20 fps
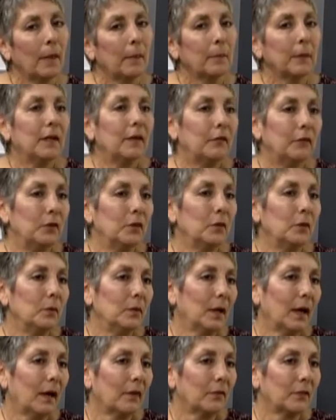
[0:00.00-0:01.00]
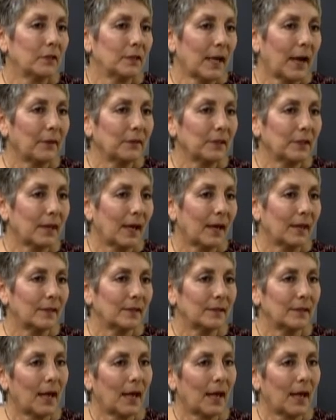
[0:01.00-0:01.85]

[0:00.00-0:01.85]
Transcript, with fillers: But if you ever downsize,